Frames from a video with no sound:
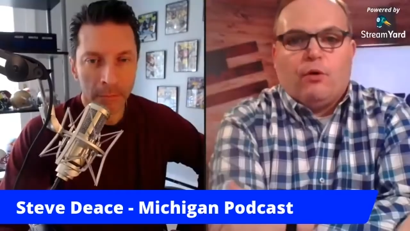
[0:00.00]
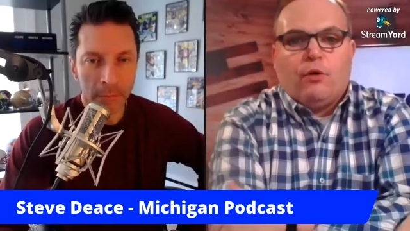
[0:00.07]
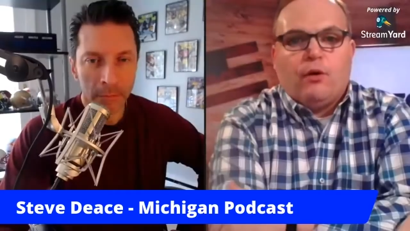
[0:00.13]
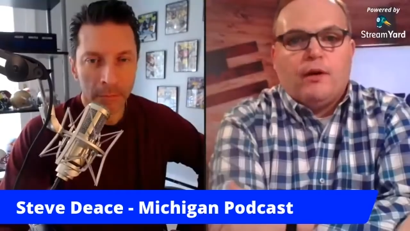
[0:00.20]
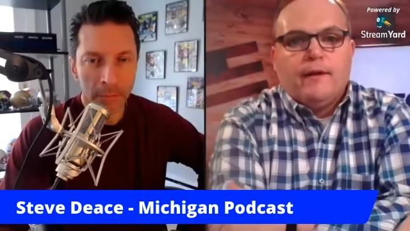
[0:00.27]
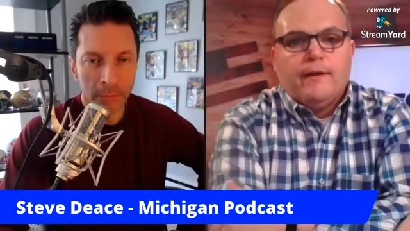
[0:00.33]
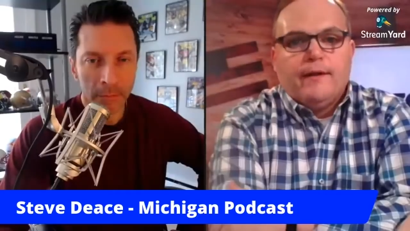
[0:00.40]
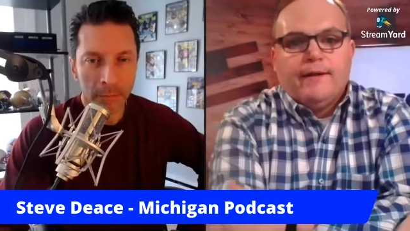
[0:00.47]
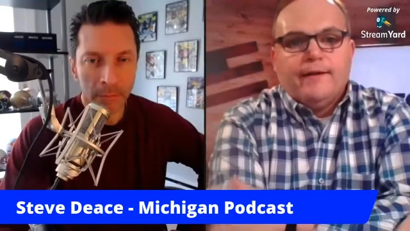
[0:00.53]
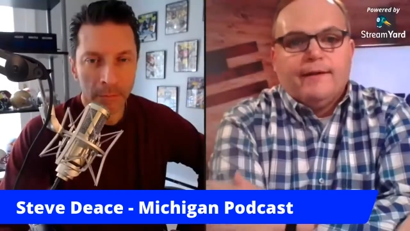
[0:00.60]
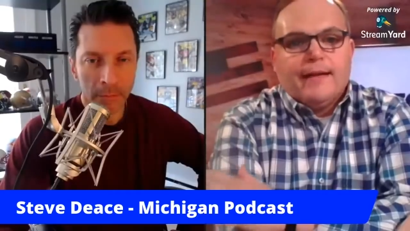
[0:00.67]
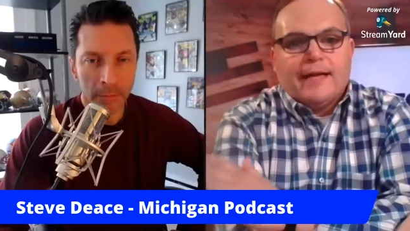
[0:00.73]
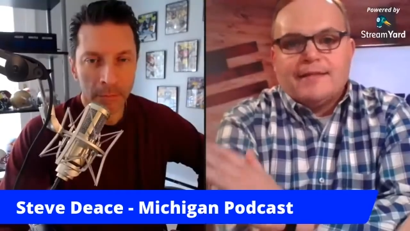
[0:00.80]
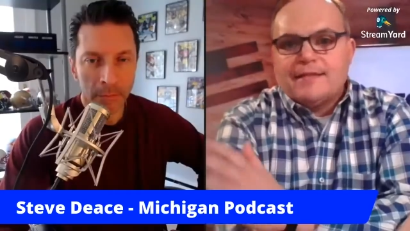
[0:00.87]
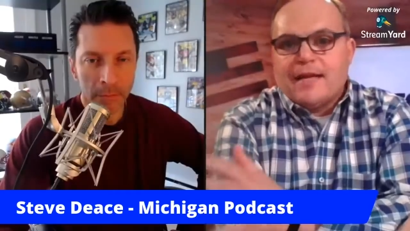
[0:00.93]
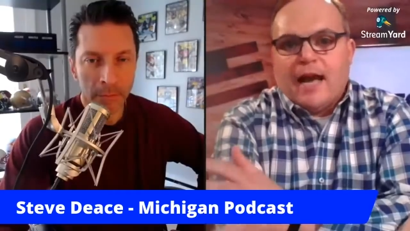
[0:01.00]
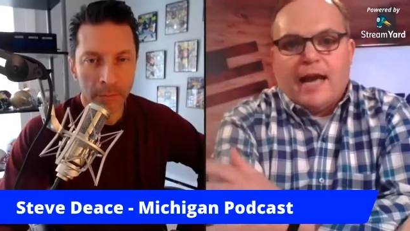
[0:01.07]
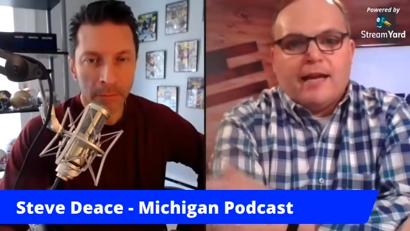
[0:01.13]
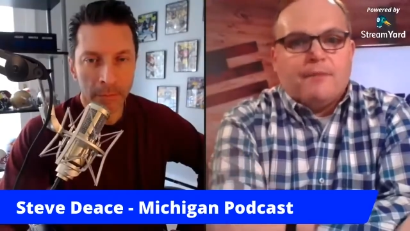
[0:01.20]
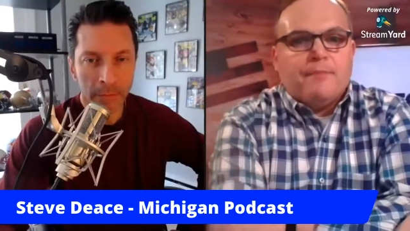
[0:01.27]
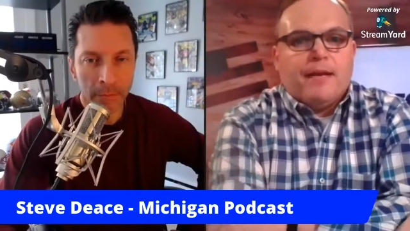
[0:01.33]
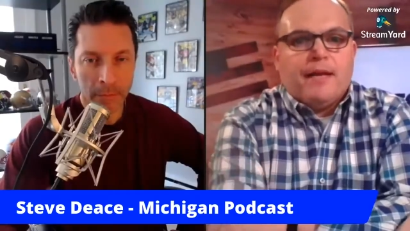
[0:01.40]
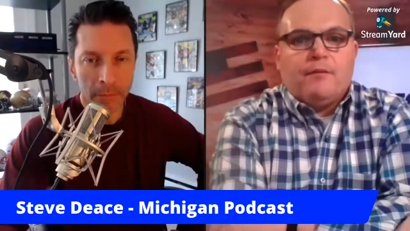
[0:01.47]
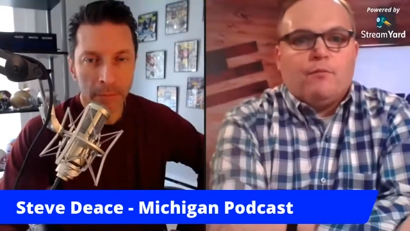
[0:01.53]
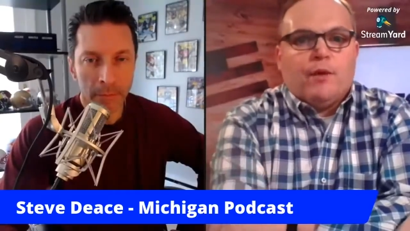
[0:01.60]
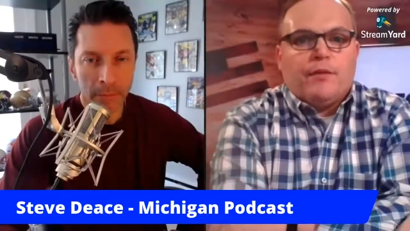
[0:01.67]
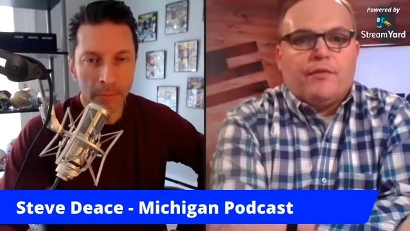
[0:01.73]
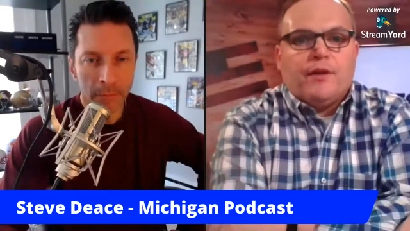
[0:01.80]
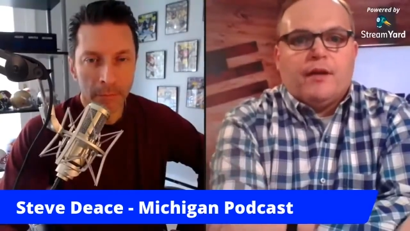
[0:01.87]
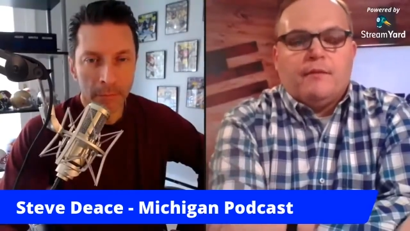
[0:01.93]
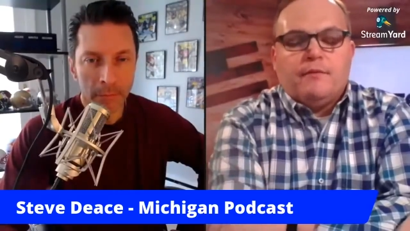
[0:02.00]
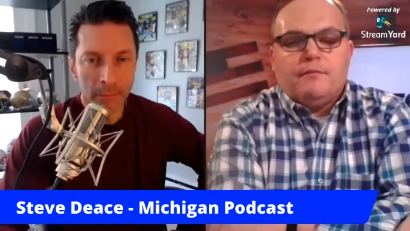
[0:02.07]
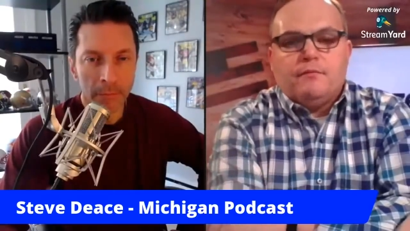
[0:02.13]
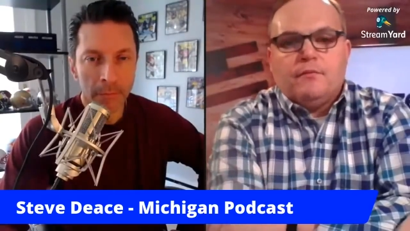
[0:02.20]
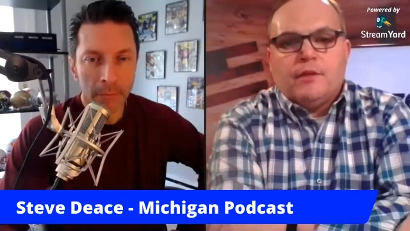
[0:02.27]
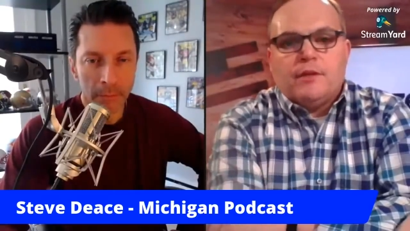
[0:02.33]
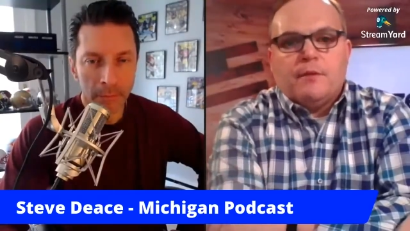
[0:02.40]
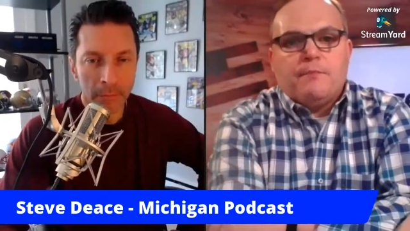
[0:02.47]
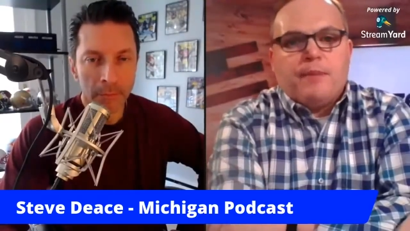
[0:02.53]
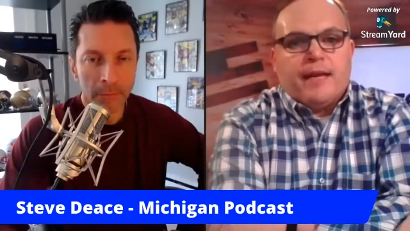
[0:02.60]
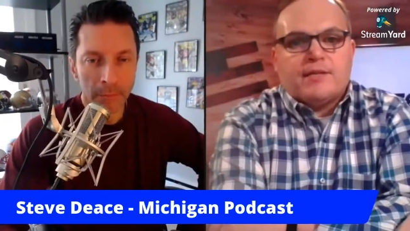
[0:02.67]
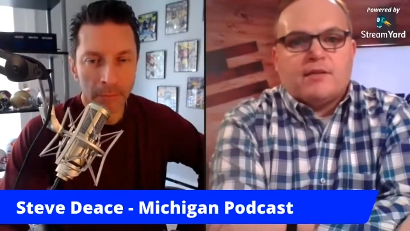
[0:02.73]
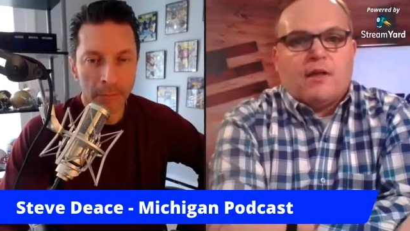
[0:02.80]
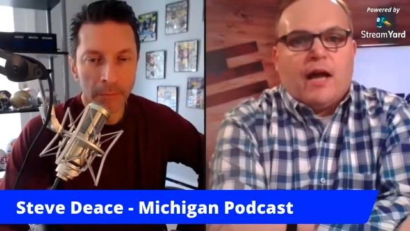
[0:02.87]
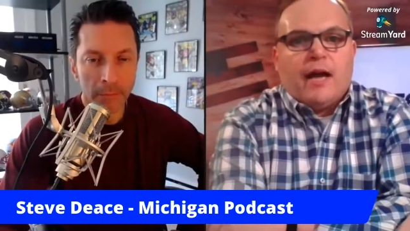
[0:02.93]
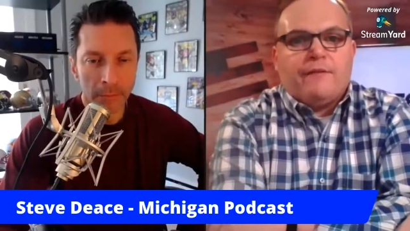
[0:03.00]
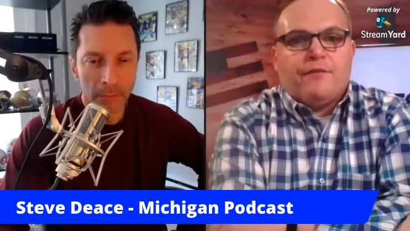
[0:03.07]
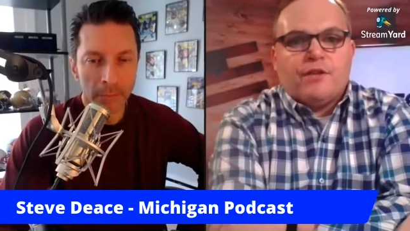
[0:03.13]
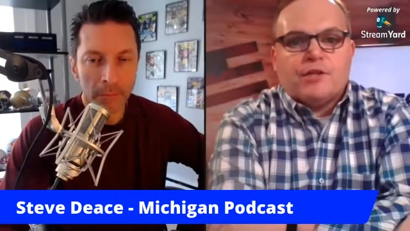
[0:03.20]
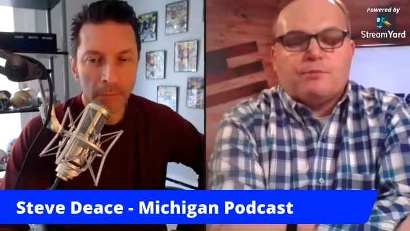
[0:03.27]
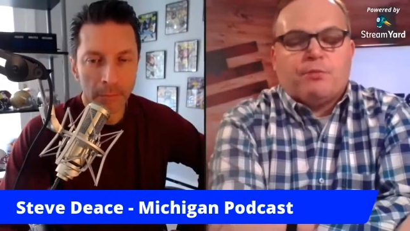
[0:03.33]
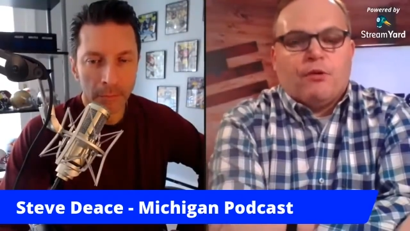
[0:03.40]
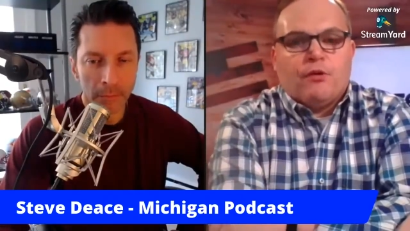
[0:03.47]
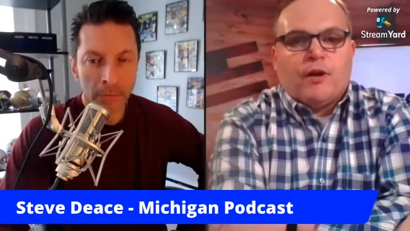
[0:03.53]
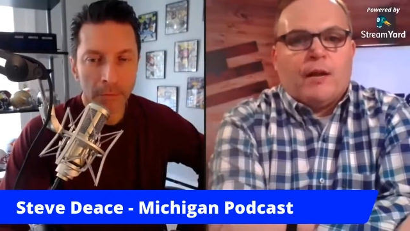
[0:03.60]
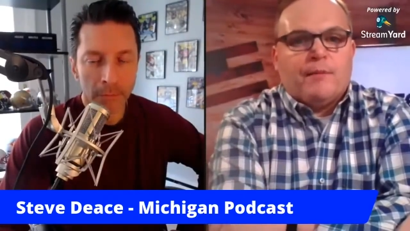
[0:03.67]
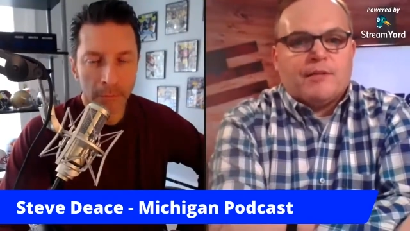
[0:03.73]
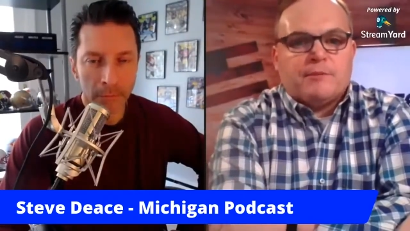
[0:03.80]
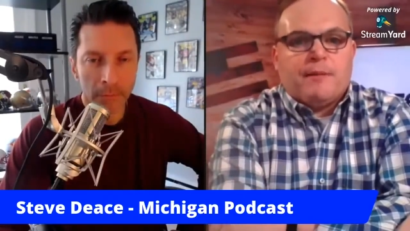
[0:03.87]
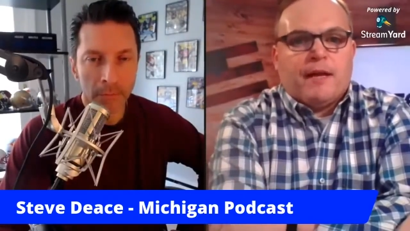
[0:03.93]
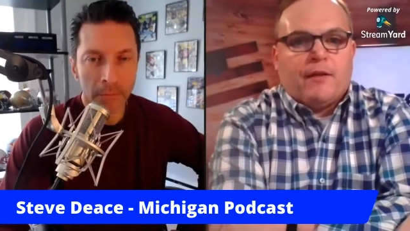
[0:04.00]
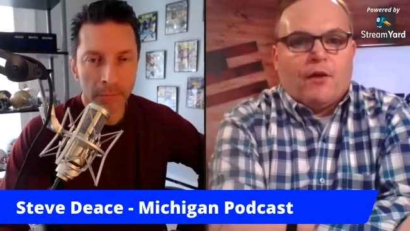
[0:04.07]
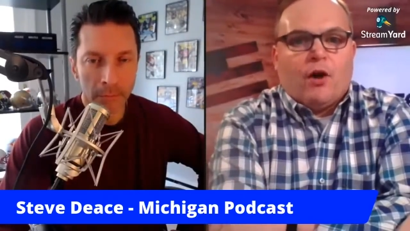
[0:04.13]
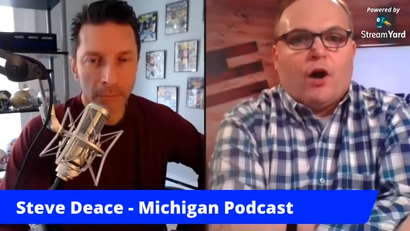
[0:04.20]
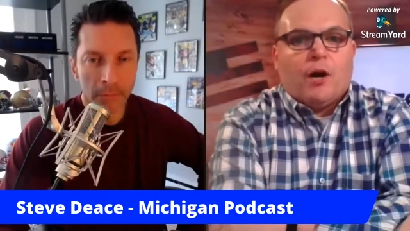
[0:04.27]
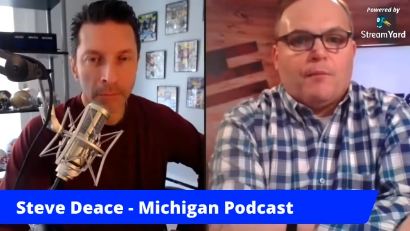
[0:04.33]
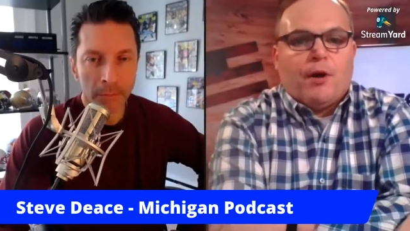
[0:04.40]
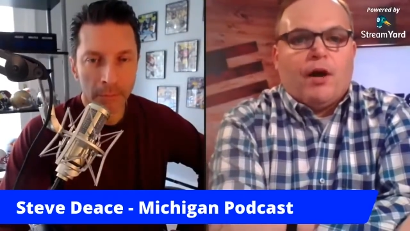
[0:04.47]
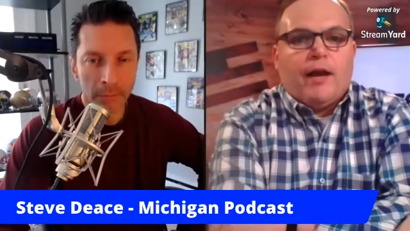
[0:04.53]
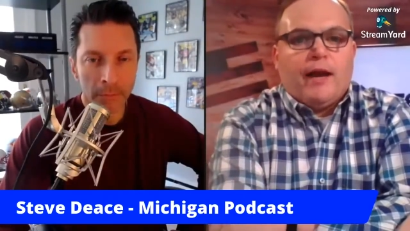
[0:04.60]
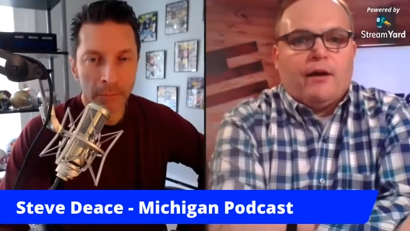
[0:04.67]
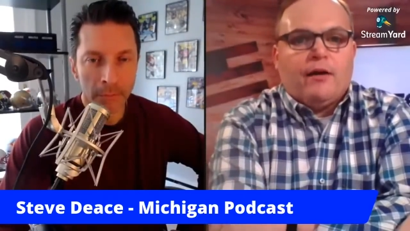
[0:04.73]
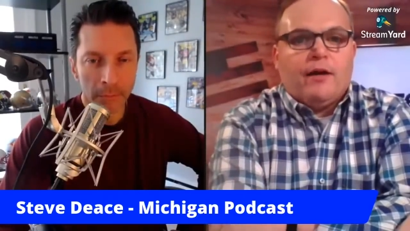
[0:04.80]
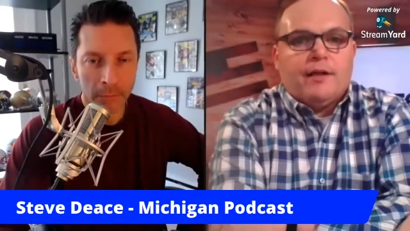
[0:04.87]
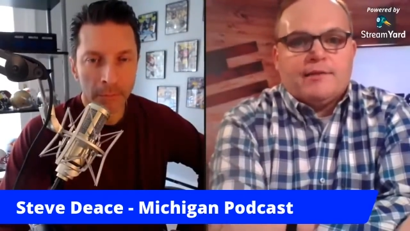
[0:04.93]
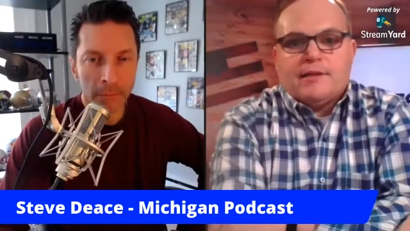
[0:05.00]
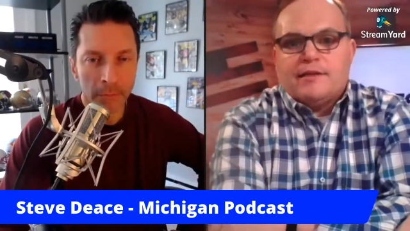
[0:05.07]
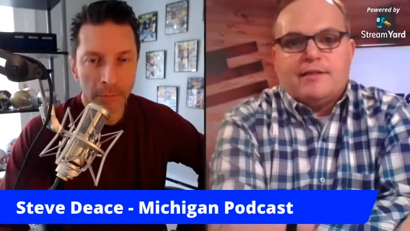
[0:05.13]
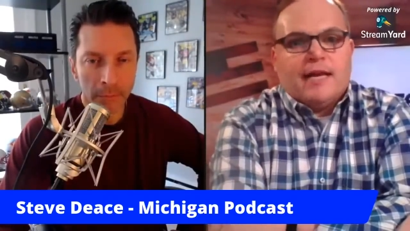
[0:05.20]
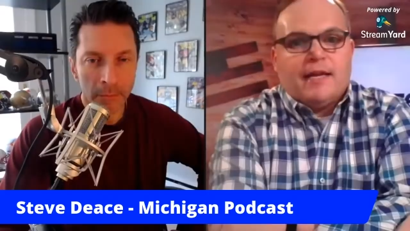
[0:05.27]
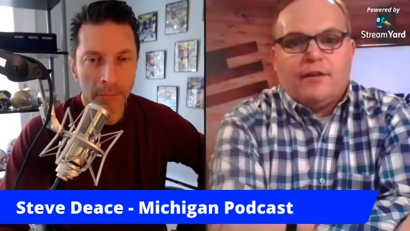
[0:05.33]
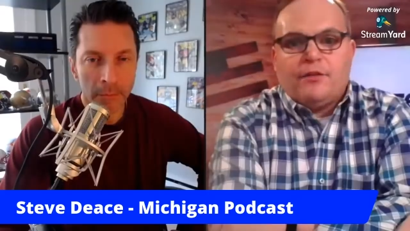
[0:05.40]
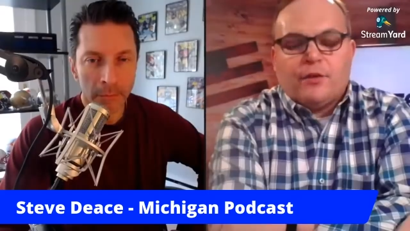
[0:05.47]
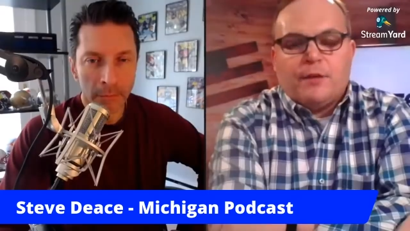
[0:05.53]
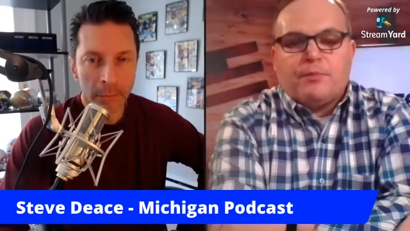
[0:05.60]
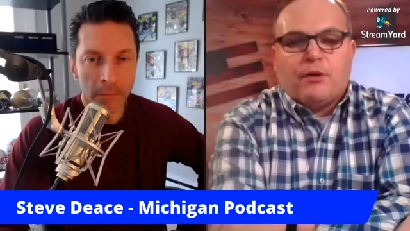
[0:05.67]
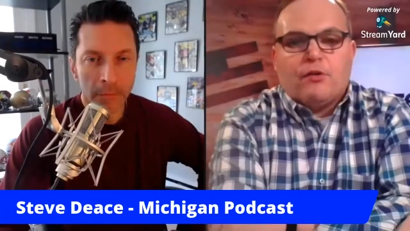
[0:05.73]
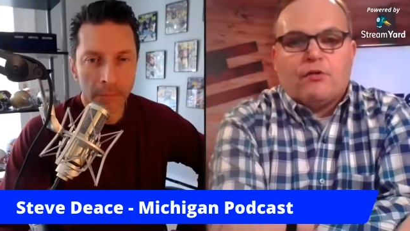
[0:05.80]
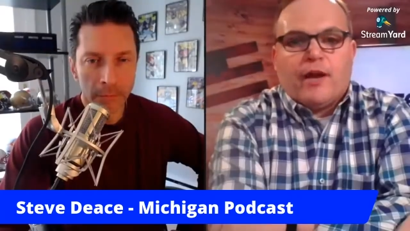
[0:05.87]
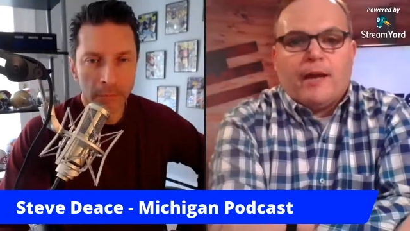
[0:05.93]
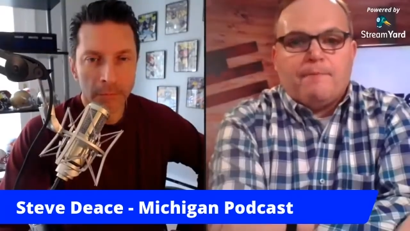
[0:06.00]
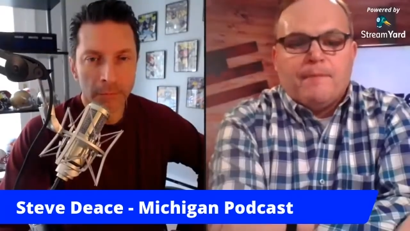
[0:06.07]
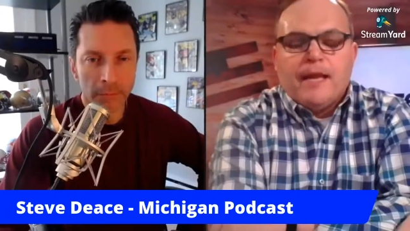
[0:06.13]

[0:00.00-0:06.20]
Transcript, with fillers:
Speaker 1: Bowl. That's kind of been what the what the baseline for this program has been in the Harbaugh era, is a ten and three program.